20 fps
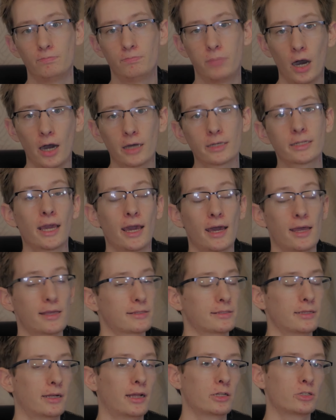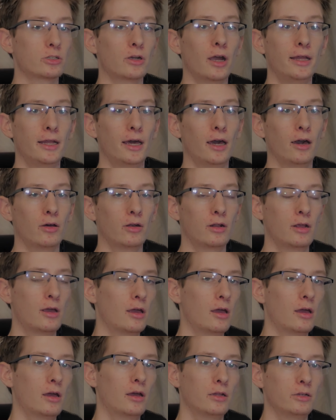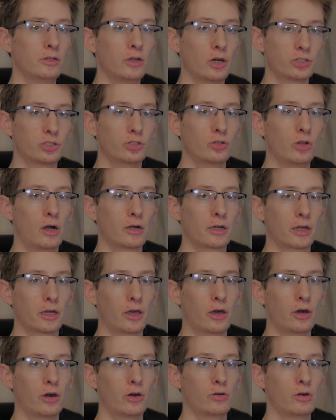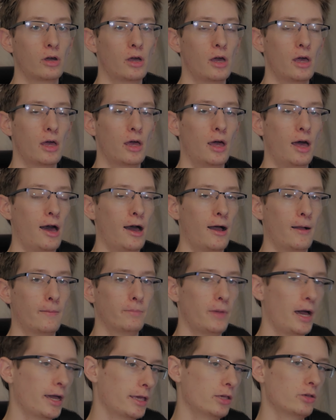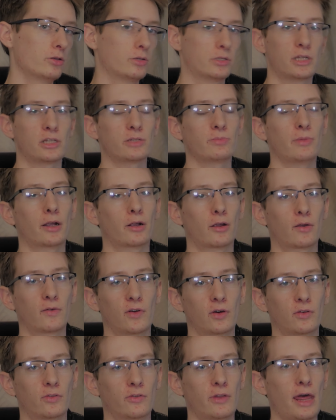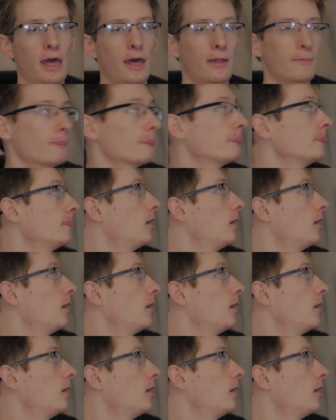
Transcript: podcast that I tried out not too long ago, I use this microphone for that.